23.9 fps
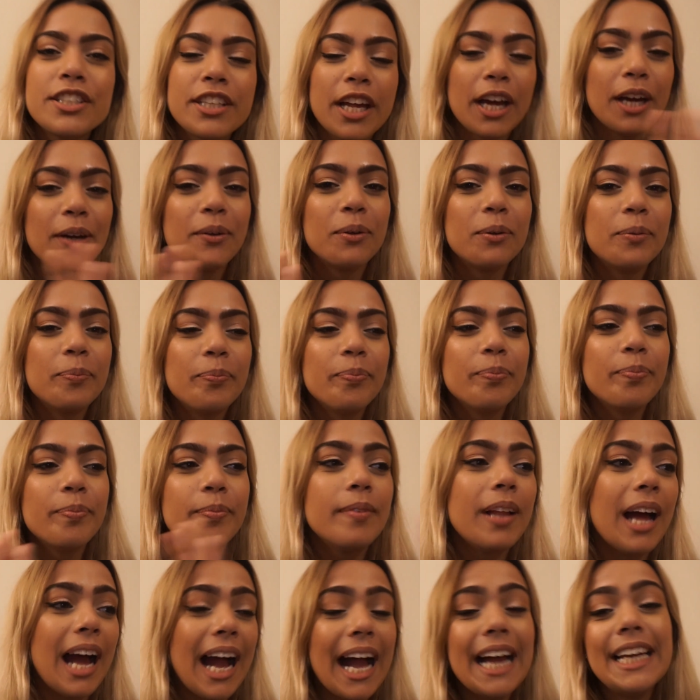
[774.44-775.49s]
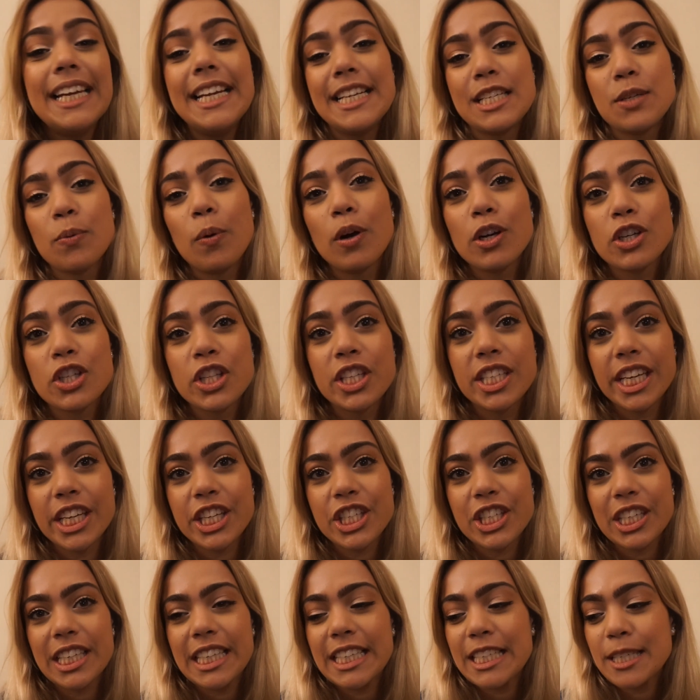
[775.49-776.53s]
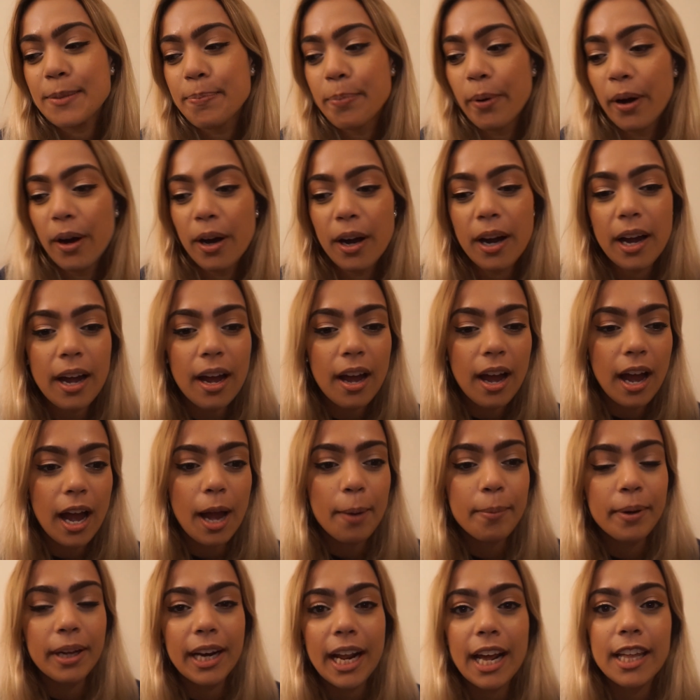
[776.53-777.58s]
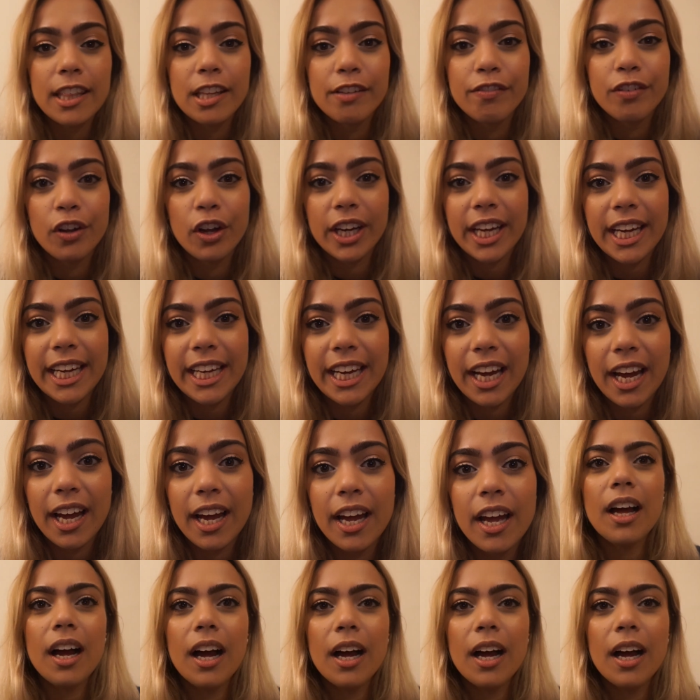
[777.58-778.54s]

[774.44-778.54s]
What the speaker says: So, I need to wash the dishes, but I'm gonna end the vlog here.